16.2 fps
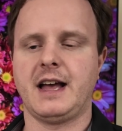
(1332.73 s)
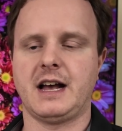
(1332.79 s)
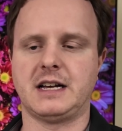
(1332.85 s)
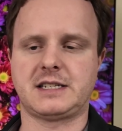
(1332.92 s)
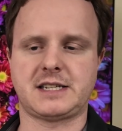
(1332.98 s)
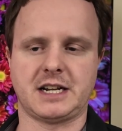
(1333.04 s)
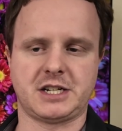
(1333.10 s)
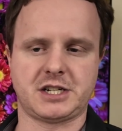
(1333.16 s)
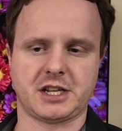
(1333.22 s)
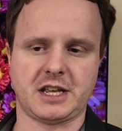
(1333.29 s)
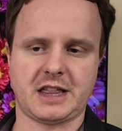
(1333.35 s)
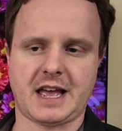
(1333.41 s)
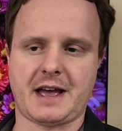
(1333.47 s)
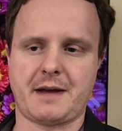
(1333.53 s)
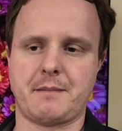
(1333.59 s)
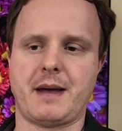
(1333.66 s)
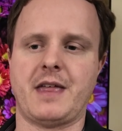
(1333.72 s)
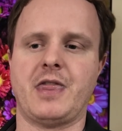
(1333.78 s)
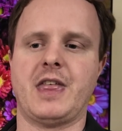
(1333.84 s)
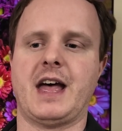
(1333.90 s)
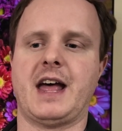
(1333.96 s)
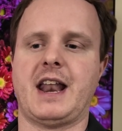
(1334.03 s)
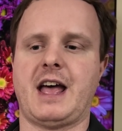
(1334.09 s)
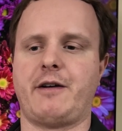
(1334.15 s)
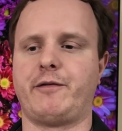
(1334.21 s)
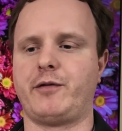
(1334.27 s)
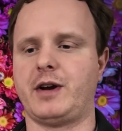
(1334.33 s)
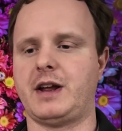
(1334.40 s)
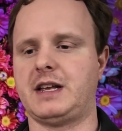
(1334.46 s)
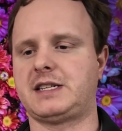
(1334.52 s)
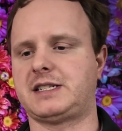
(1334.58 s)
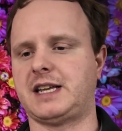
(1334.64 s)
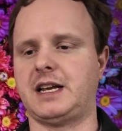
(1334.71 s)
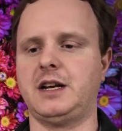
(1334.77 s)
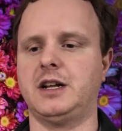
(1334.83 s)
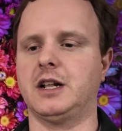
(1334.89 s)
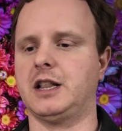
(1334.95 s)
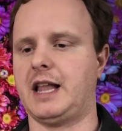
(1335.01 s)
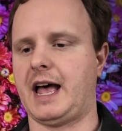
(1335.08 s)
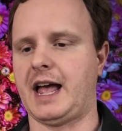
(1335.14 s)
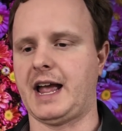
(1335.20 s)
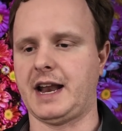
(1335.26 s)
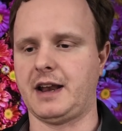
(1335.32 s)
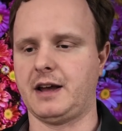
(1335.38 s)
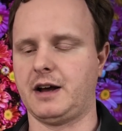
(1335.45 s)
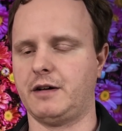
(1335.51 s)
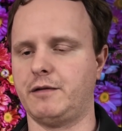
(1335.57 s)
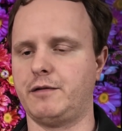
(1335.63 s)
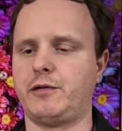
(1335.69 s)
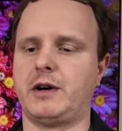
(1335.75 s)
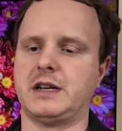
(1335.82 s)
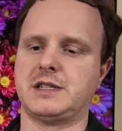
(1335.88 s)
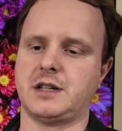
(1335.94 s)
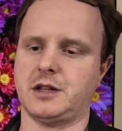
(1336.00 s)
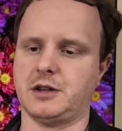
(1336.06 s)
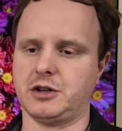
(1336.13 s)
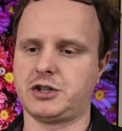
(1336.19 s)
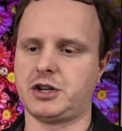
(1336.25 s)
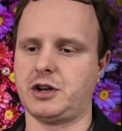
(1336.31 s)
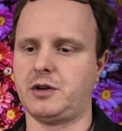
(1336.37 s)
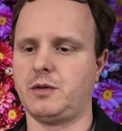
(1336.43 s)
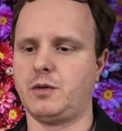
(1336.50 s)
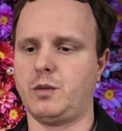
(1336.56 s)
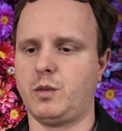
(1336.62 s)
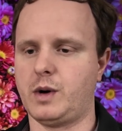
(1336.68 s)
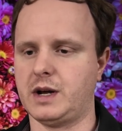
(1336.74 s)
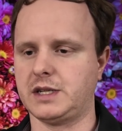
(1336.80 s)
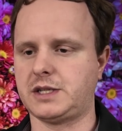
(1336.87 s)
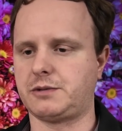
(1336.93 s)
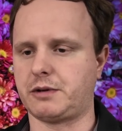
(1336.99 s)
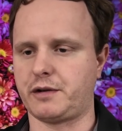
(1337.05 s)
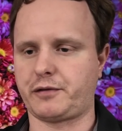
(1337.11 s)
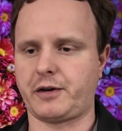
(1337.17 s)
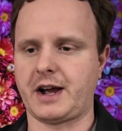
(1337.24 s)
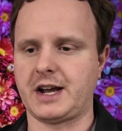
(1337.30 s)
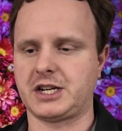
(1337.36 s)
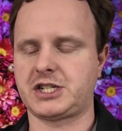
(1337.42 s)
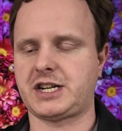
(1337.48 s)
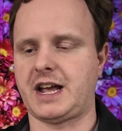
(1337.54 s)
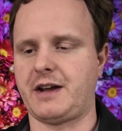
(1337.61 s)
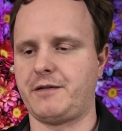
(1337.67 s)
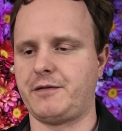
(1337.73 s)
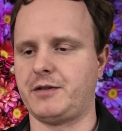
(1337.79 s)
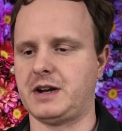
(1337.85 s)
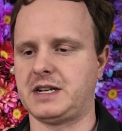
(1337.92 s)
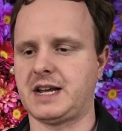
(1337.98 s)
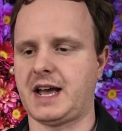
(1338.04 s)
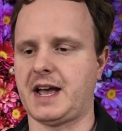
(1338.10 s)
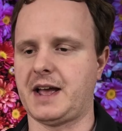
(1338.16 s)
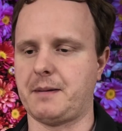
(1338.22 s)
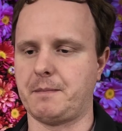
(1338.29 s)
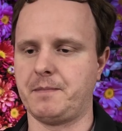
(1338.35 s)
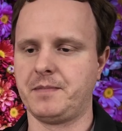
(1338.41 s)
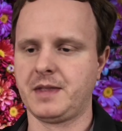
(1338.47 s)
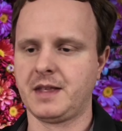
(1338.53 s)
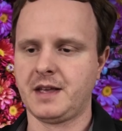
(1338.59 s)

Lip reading: essentially that meant that every single line of resolution was refreshed every time